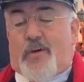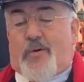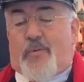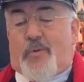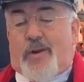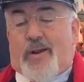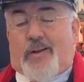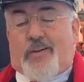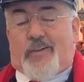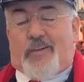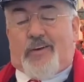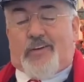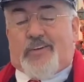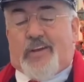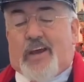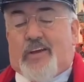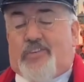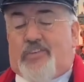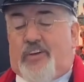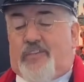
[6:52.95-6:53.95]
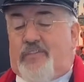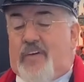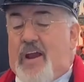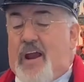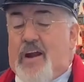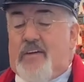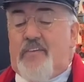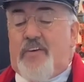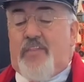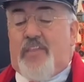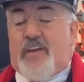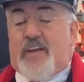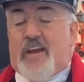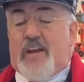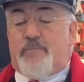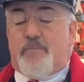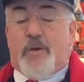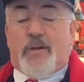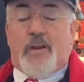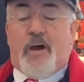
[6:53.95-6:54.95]
When it looked as if everything
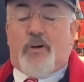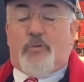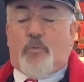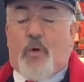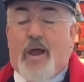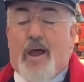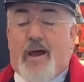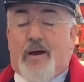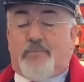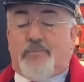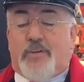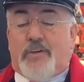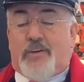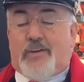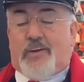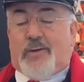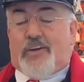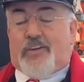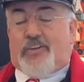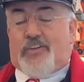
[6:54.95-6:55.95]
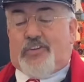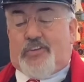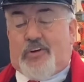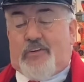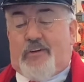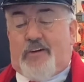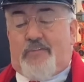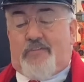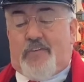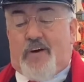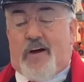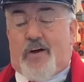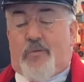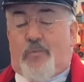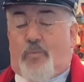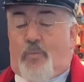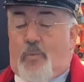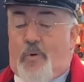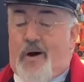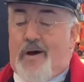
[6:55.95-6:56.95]
had been unwrapped, Sarah
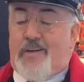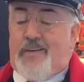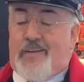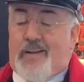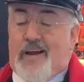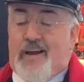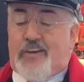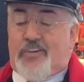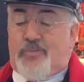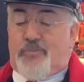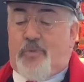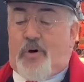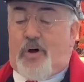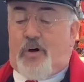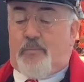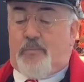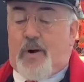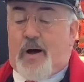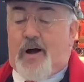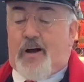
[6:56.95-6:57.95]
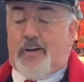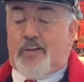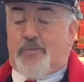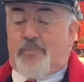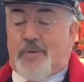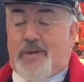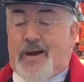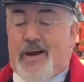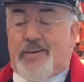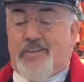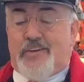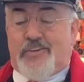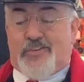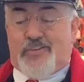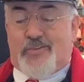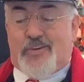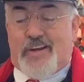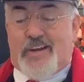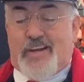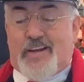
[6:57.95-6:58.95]
found one last small box behind the
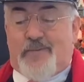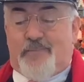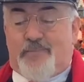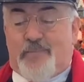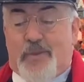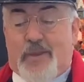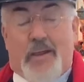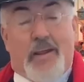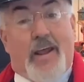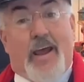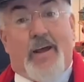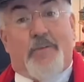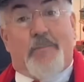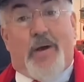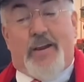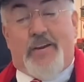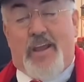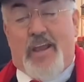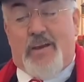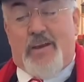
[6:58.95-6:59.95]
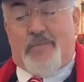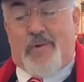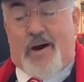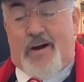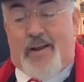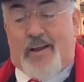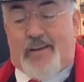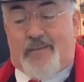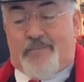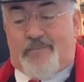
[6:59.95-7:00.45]
tree. It had my name on it.